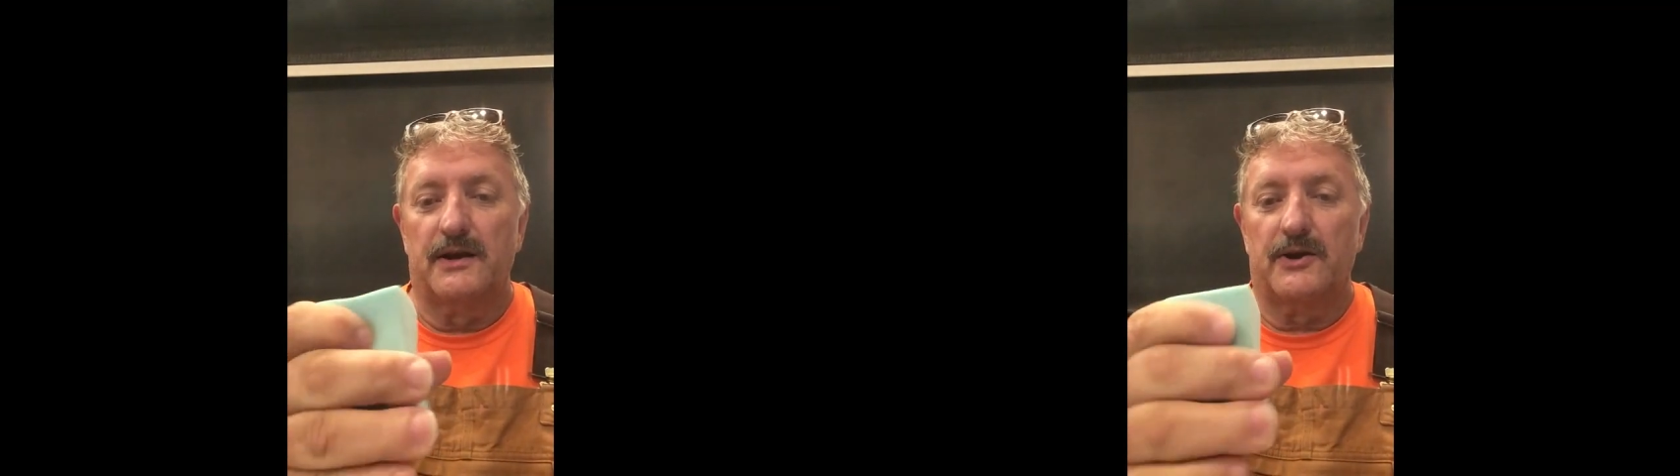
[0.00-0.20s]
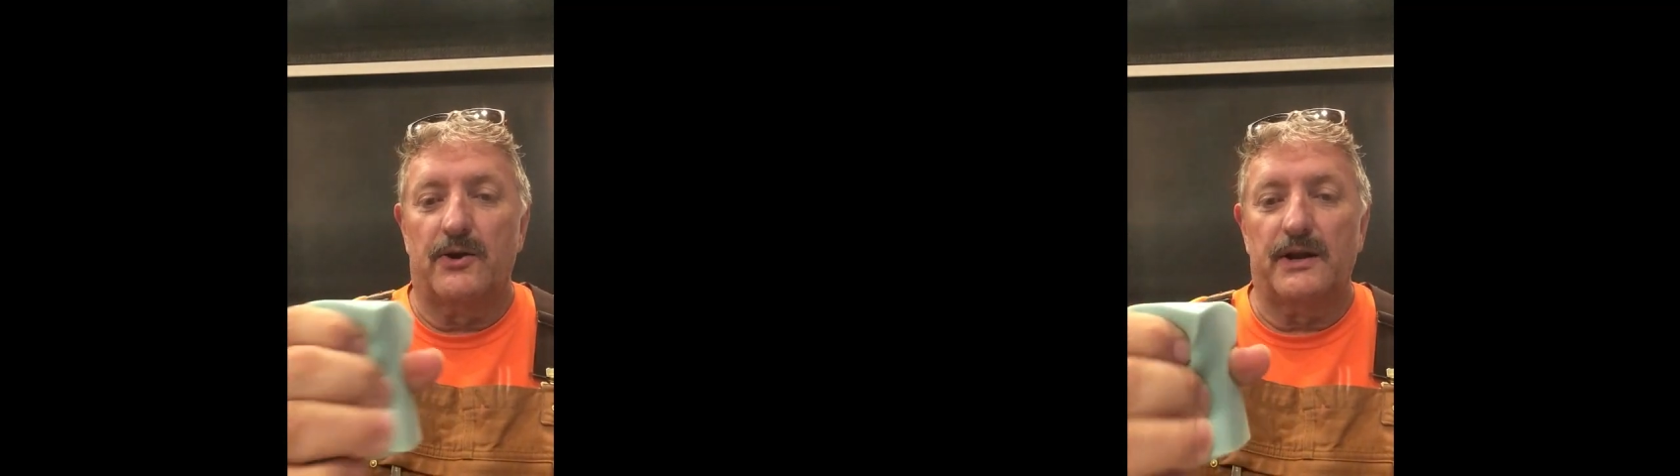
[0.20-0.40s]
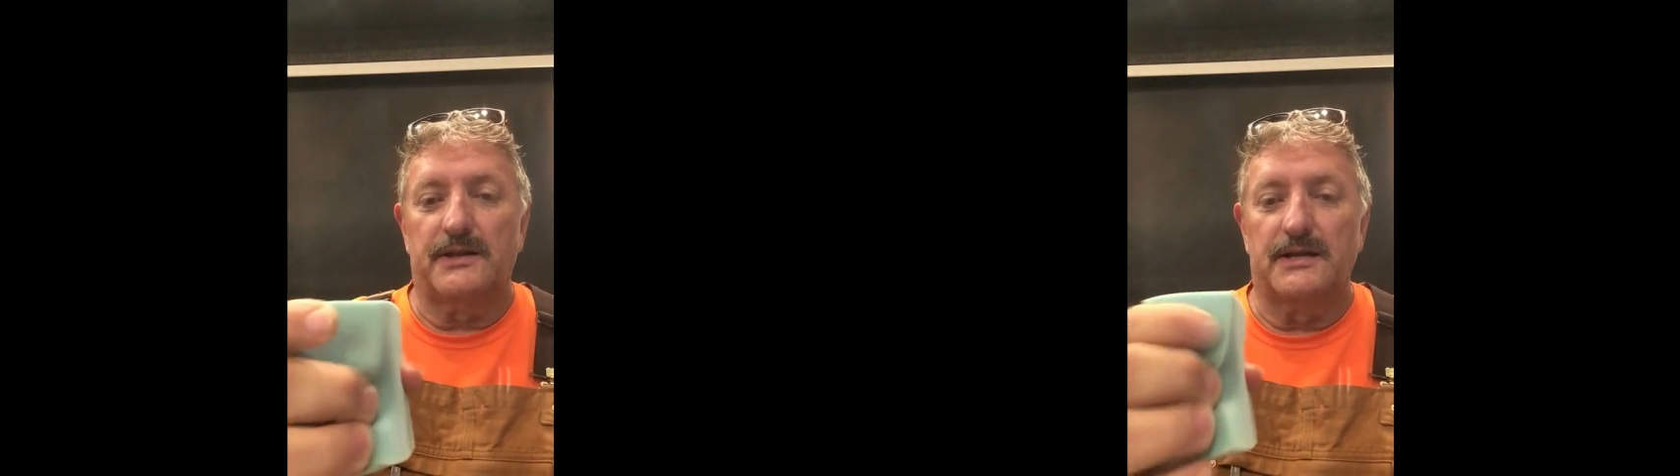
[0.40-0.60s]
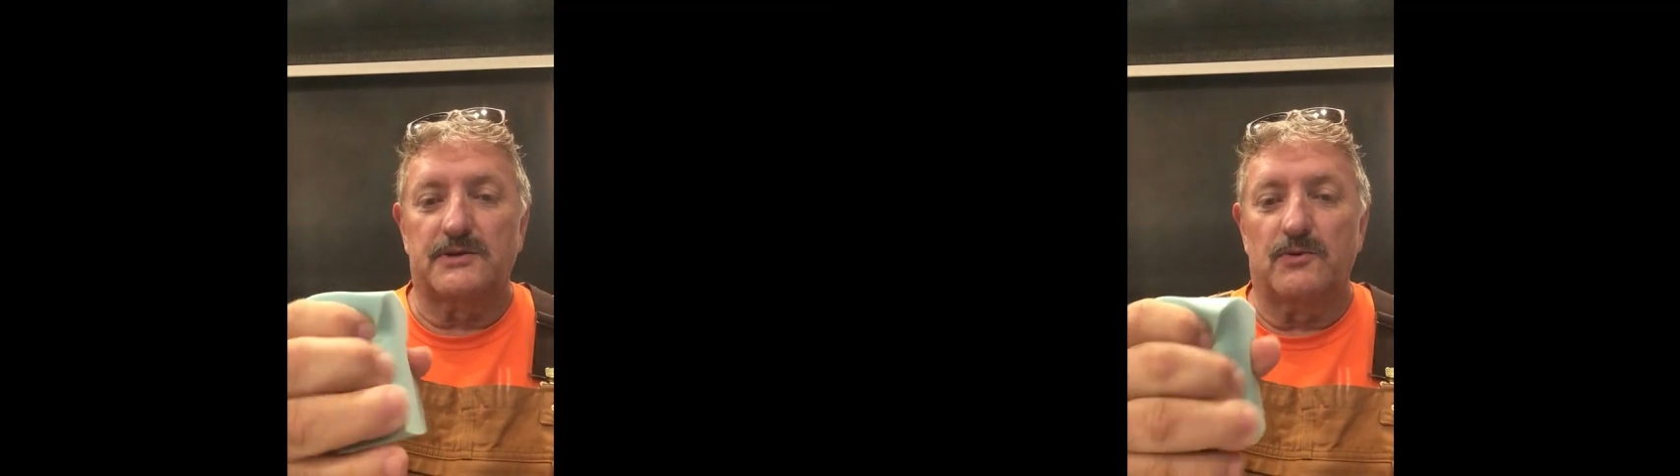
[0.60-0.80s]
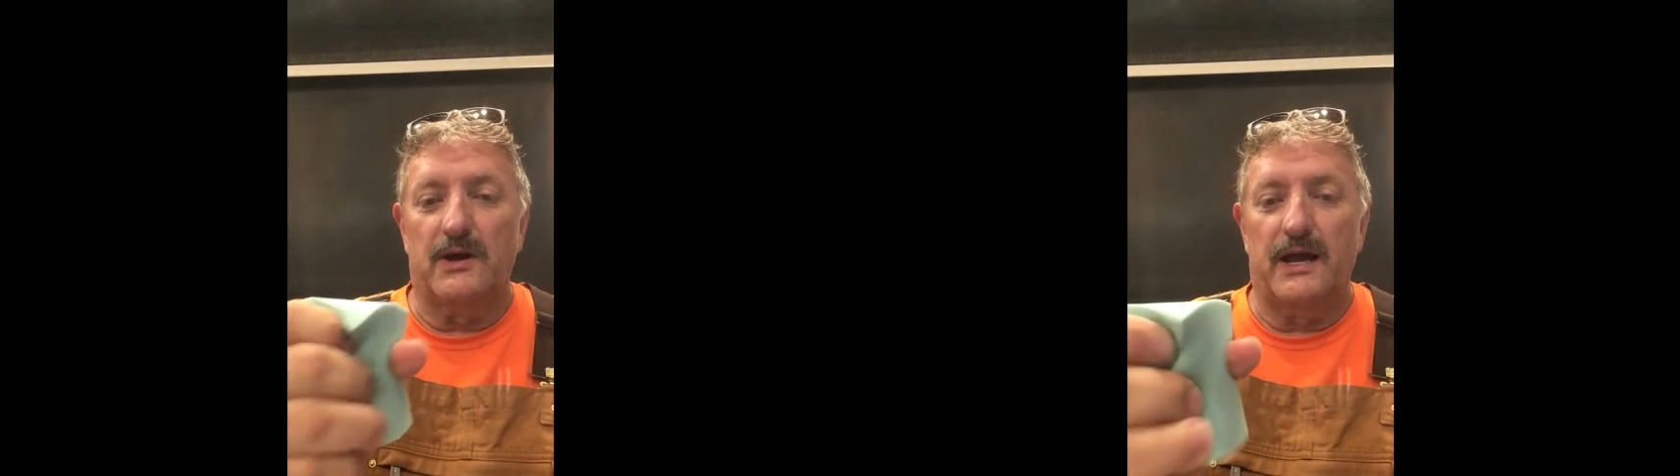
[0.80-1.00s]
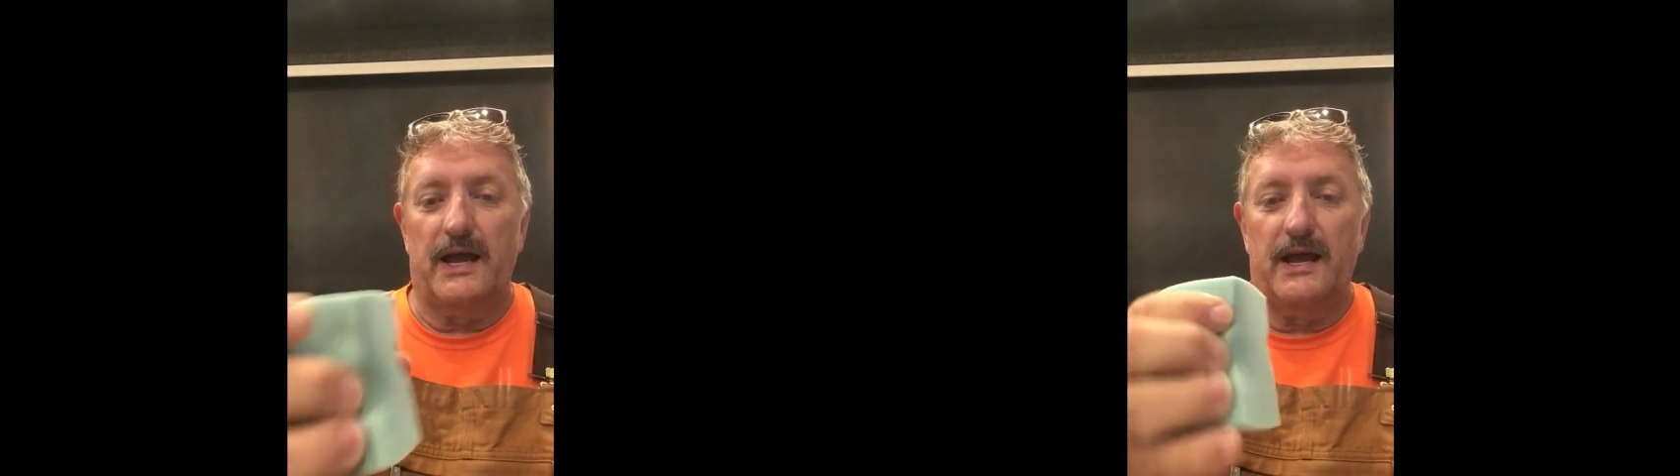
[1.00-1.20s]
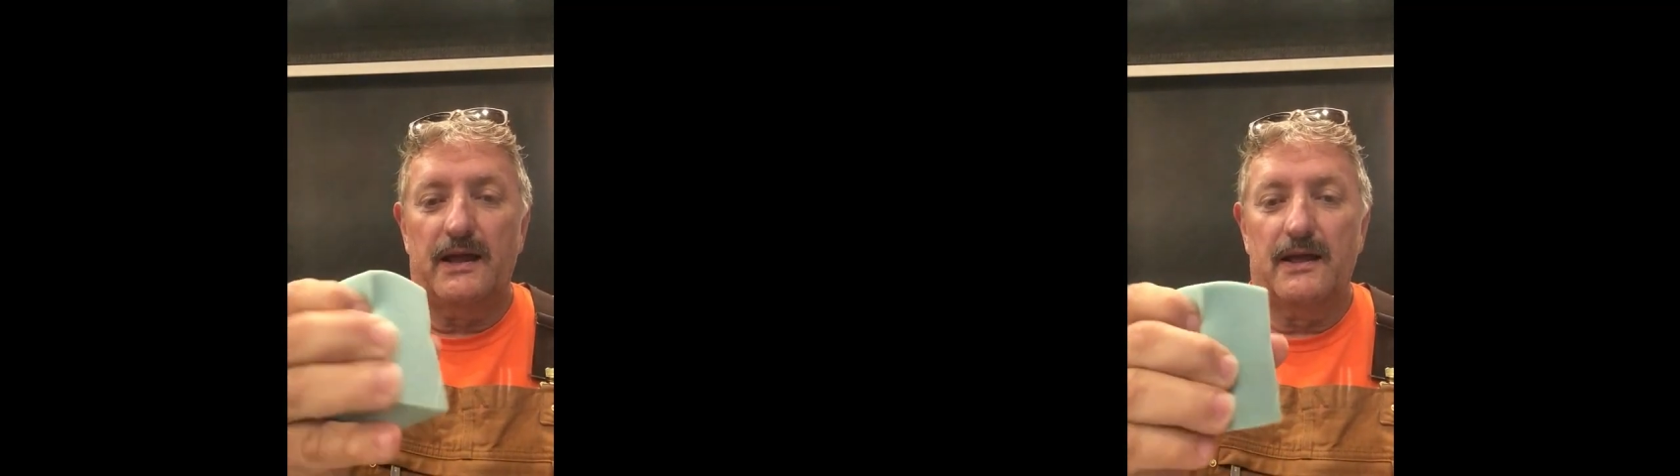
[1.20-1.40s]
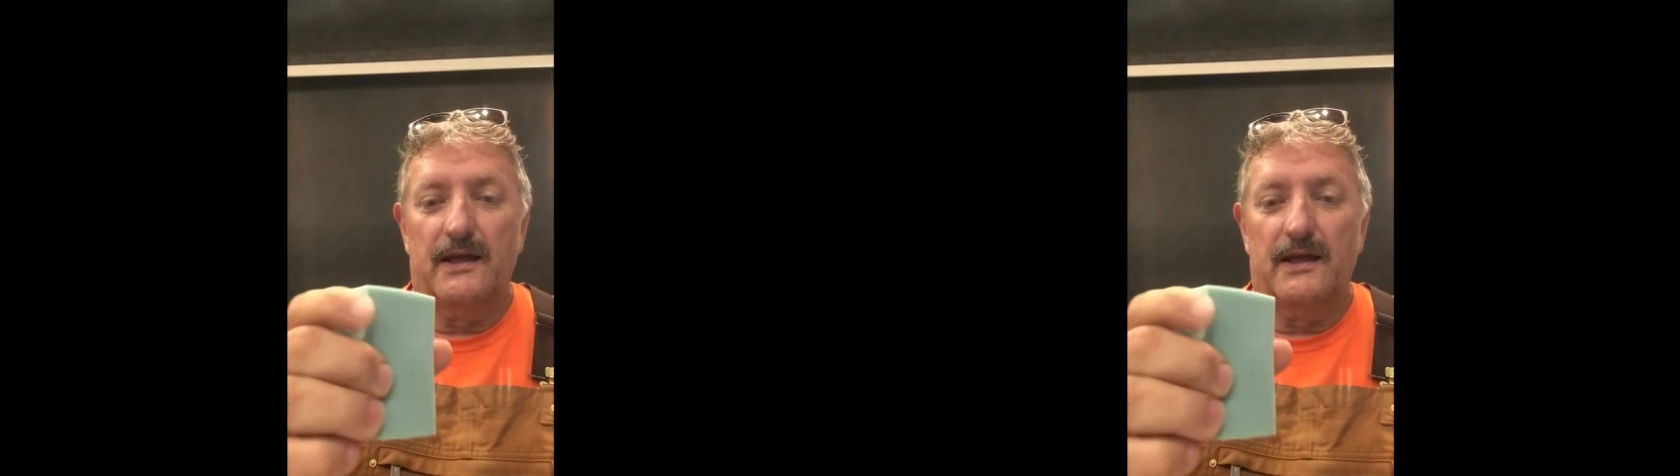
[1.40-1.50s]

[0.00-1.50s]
turn it this way,